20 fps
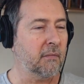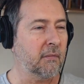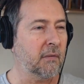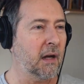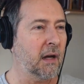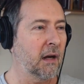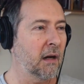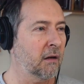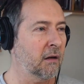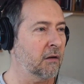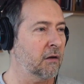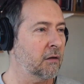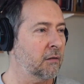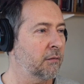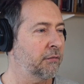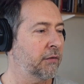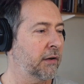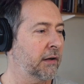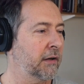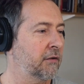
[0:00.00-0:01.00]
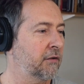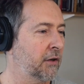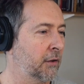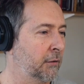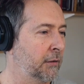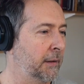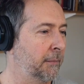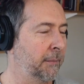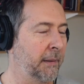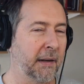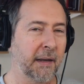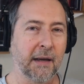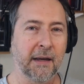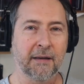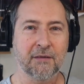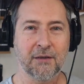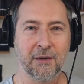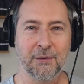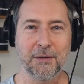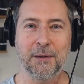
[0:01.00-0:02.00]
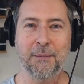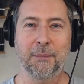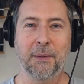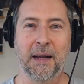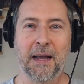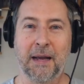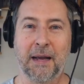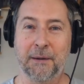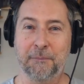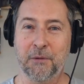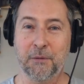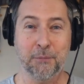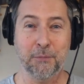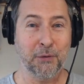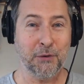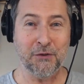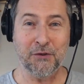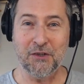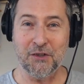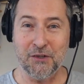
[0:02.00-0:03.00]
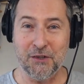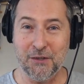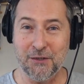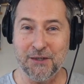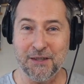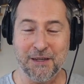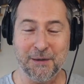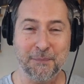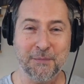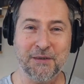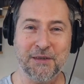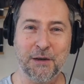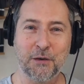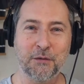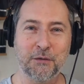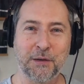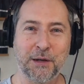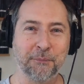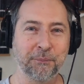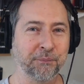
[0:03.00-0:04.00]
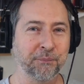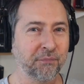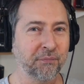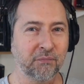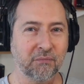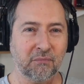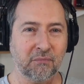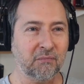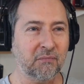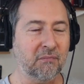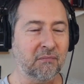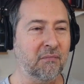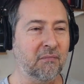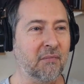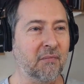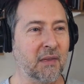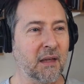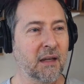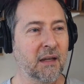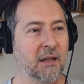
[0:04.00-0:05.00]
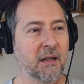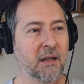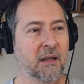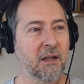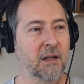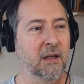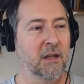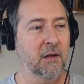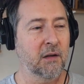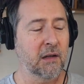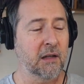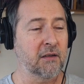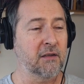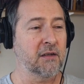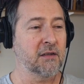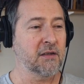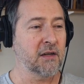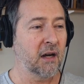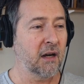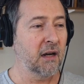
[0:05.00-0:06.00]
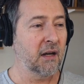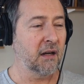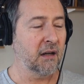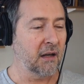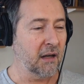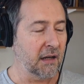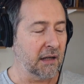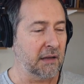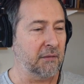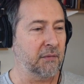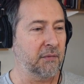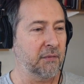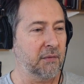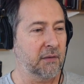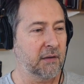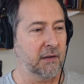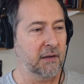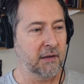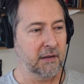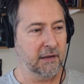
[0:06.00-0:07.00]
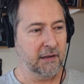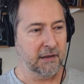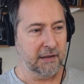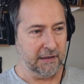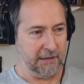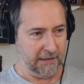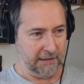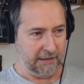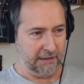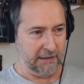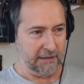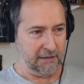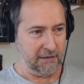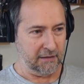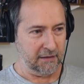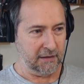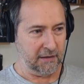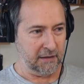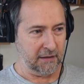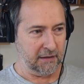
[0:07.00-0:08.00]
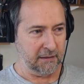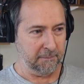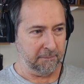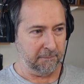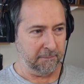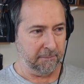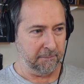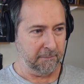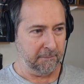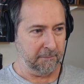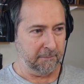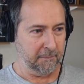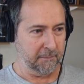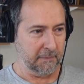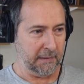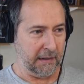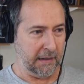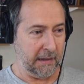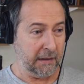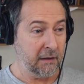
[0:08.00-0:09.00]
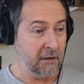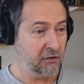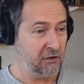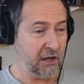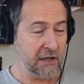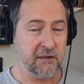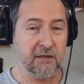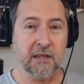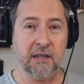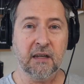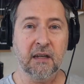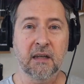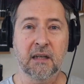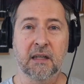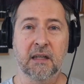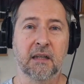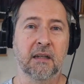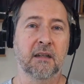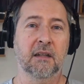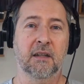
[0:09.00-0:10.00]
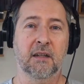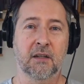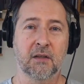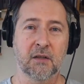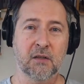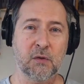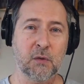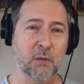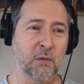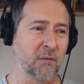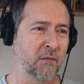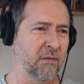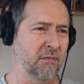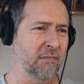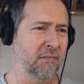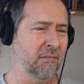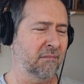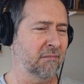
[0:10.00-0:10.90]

our good friend Tony Blair. Tony Blair prostituted himself out his entire life and um, energetically, you know, sort of,